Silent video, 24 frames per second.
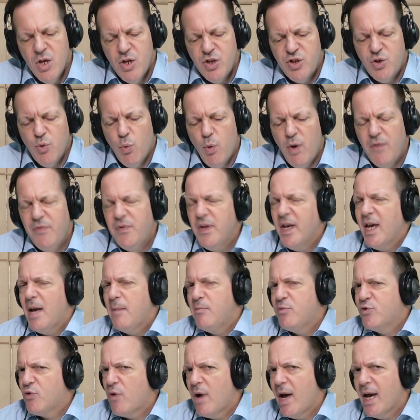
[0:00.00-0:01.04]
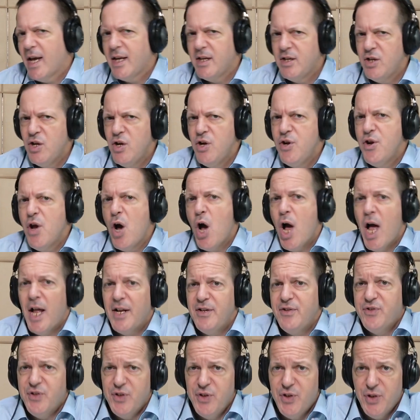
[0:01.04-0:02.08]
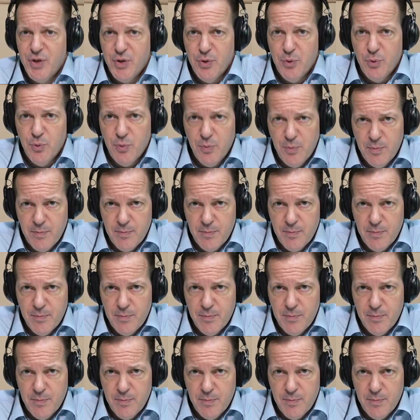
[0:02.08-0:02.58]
So one thing I'm trying not to do